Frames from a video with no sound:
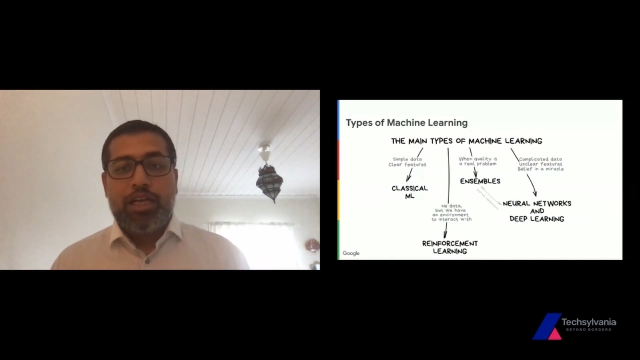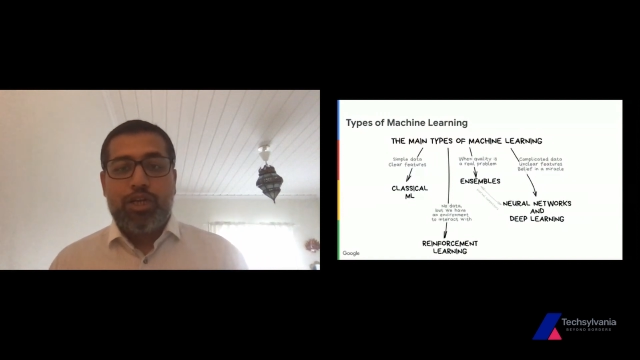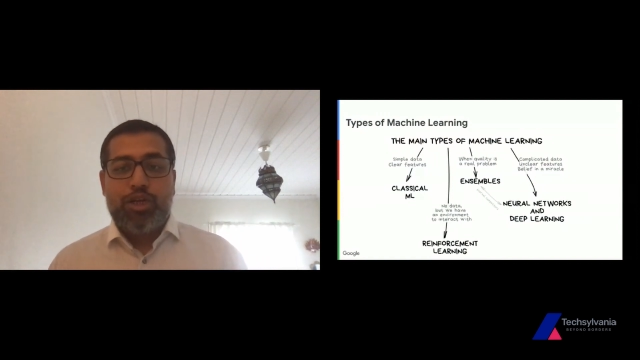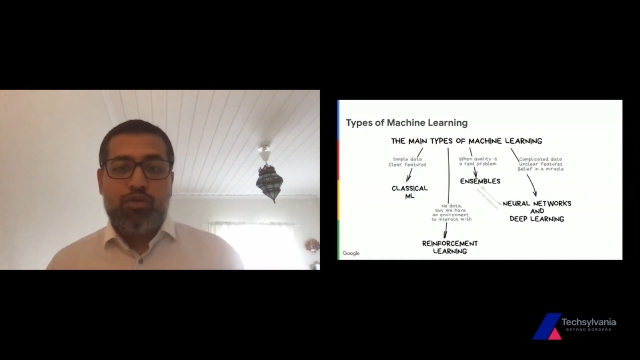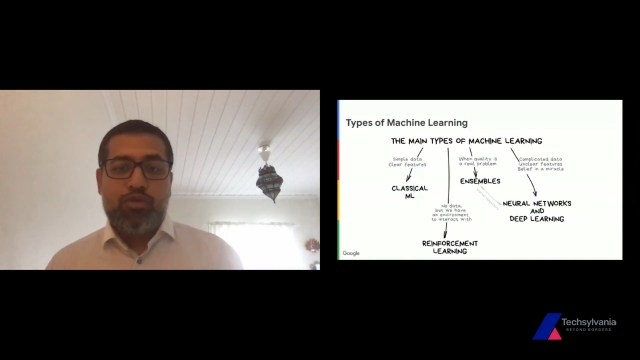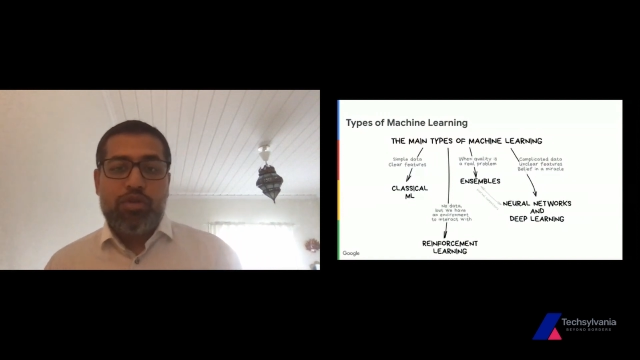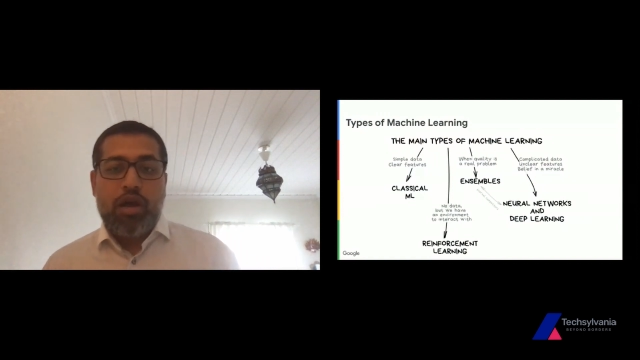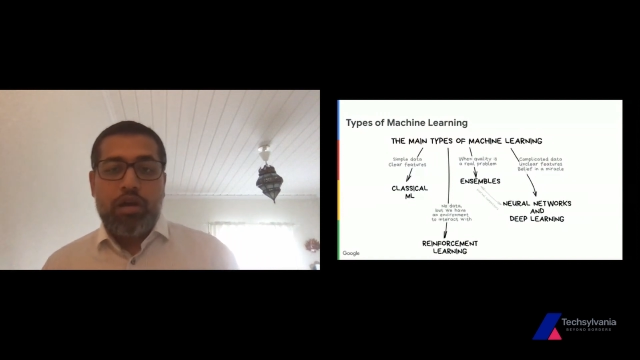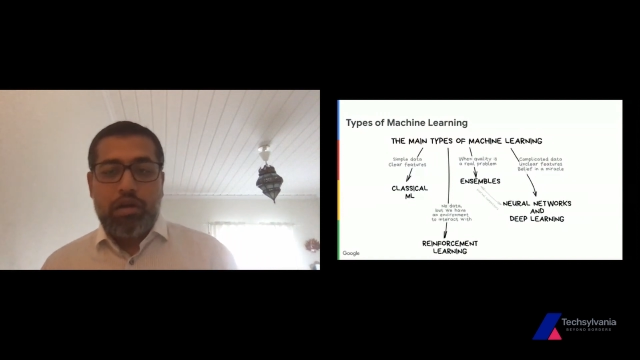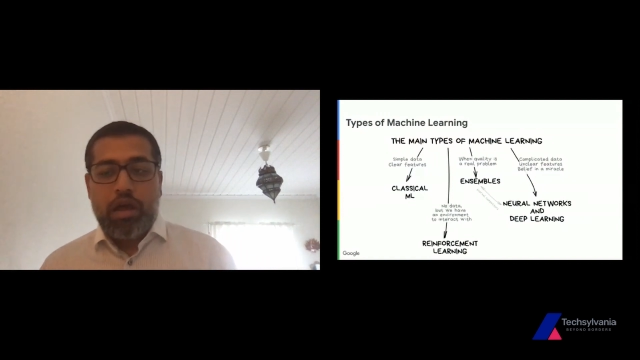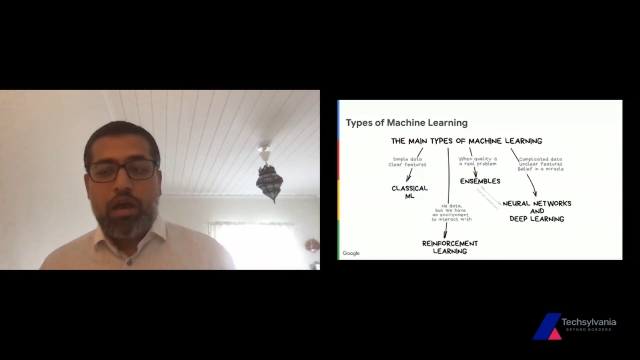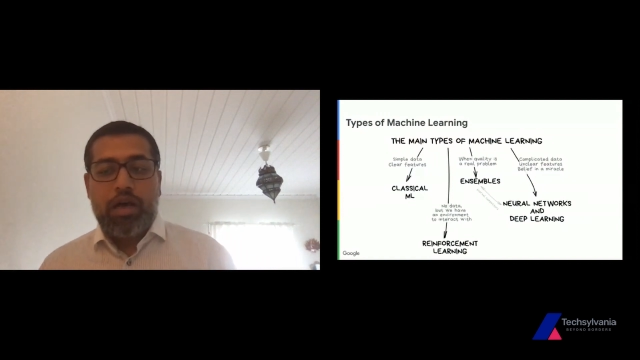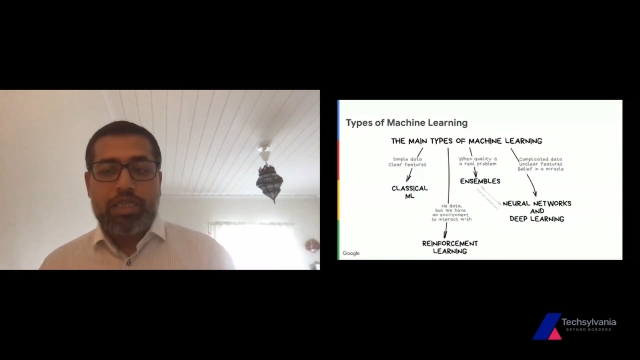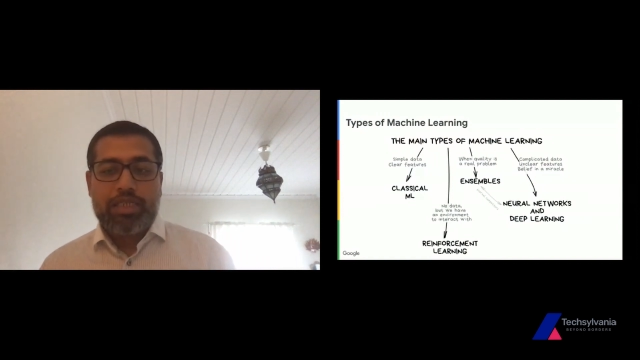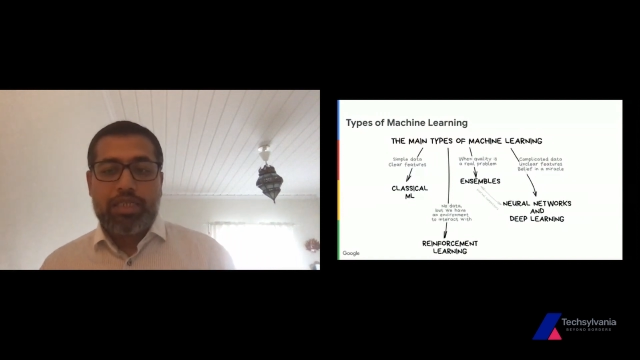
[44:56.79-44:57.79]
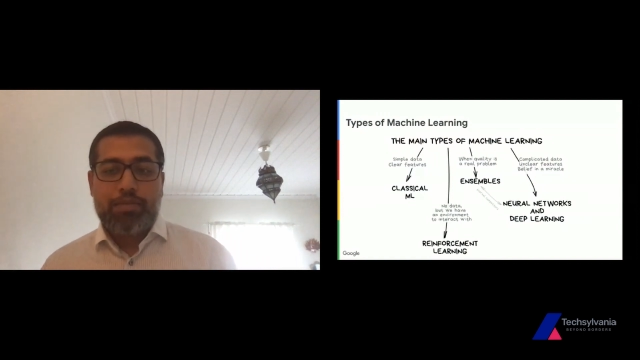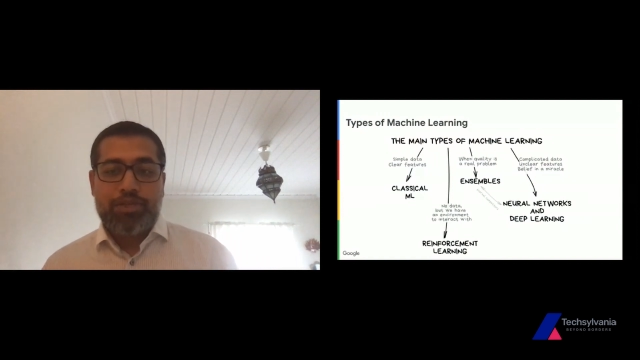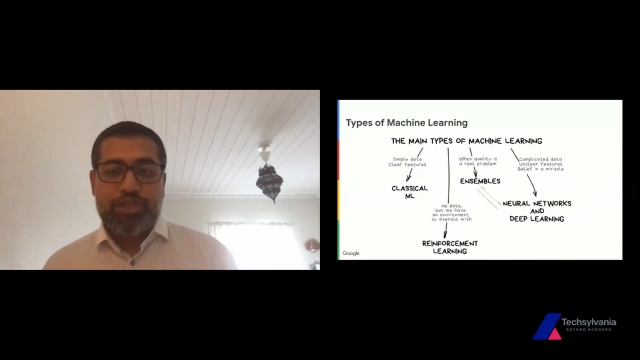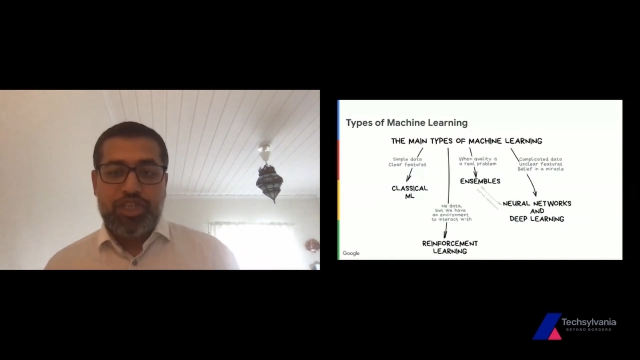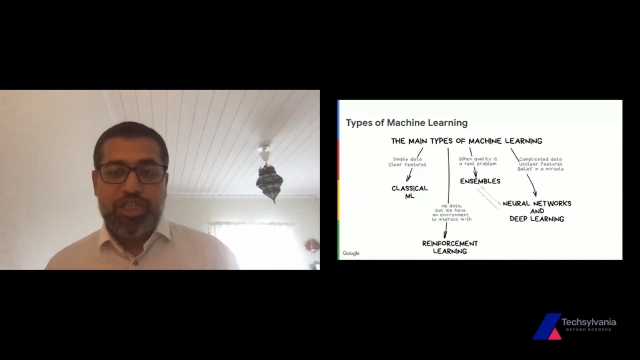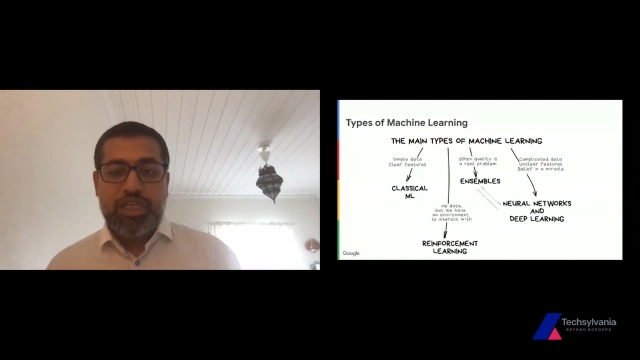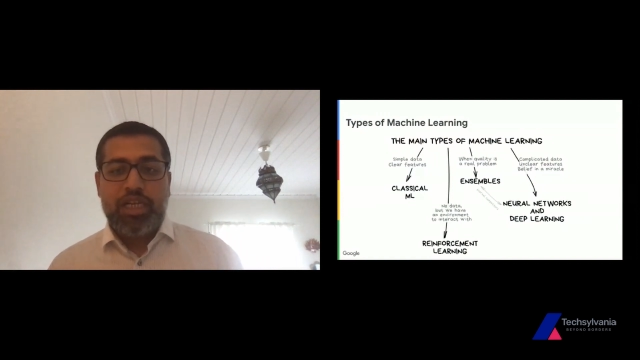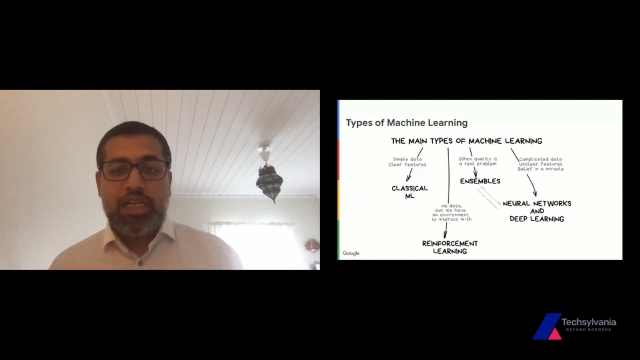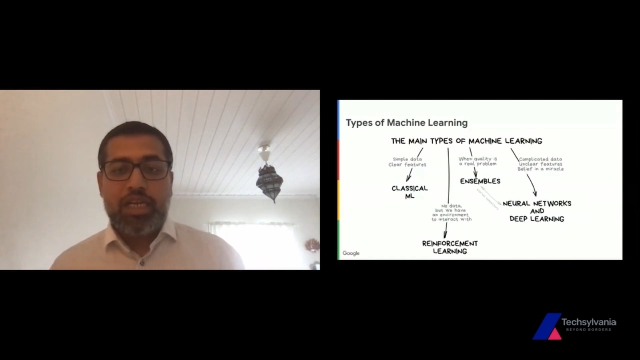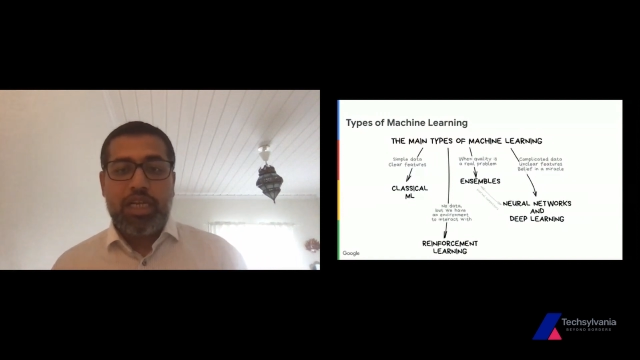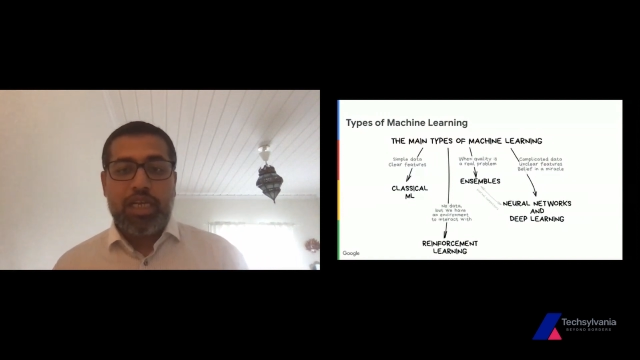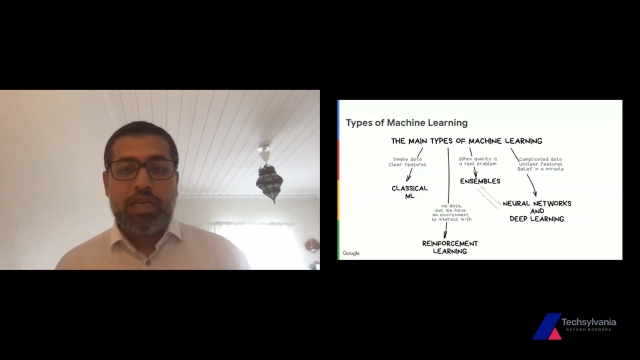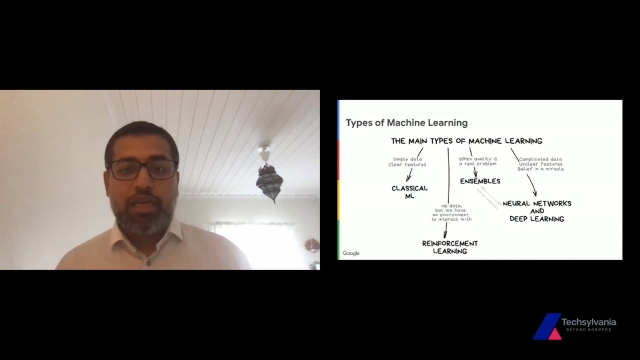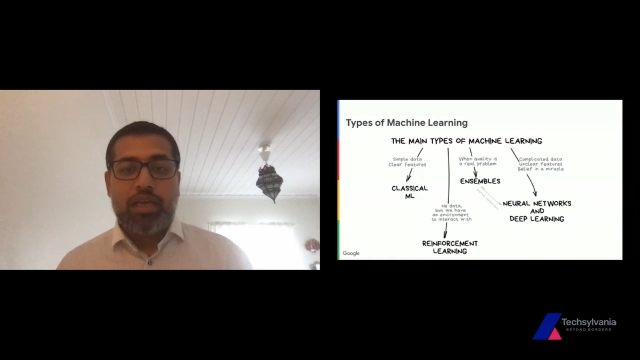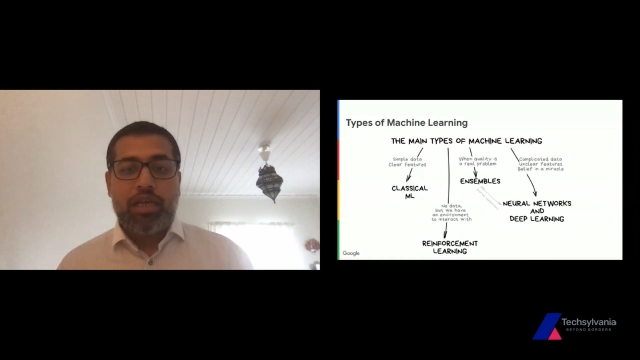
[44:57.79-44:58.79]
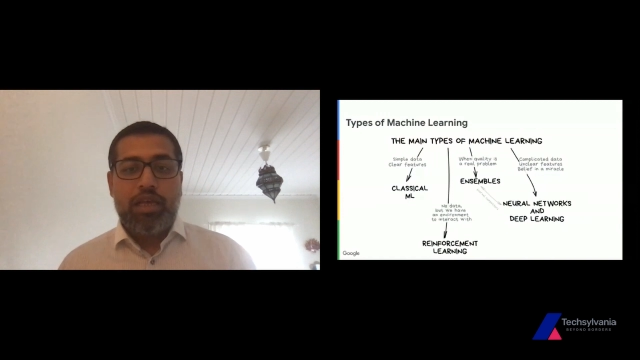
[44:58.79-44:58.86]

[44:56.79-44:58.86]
do not ask machine learning